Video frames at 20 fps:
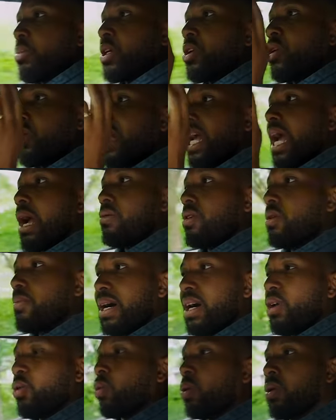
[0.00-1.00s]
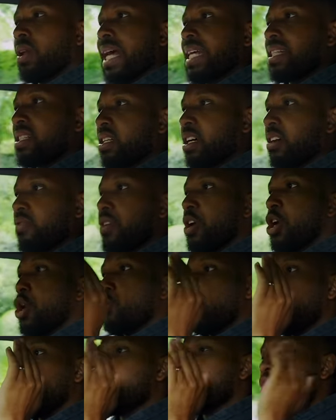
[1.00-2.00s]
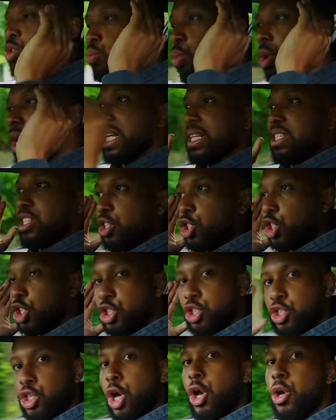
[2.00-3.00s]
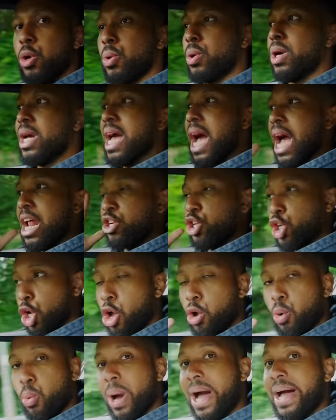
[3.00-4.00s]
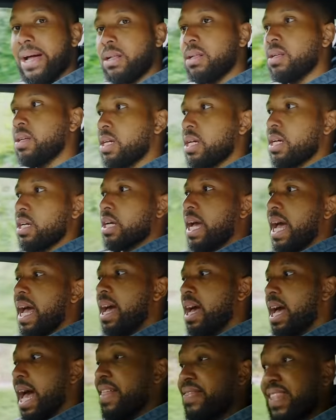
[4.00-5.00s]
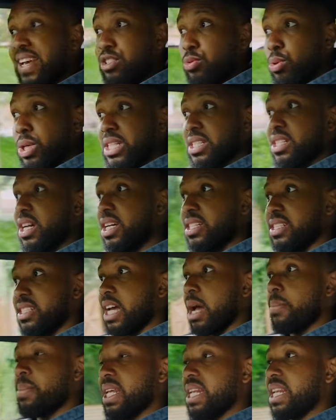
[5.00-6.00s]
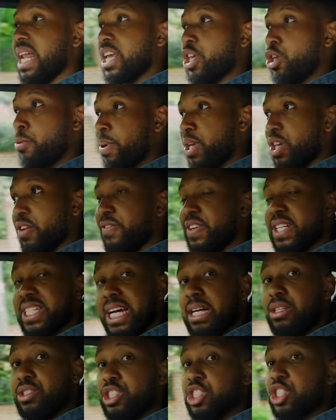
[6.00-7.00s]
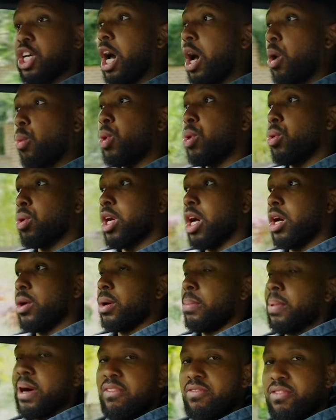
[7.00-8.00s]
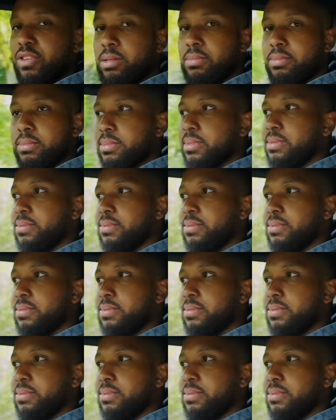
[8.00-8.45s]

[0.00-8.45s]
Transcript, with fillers: we're not caring about all that stuff we just want it to just go and go well uh, and that's what it does i mean like you put your foot down this car will go apart from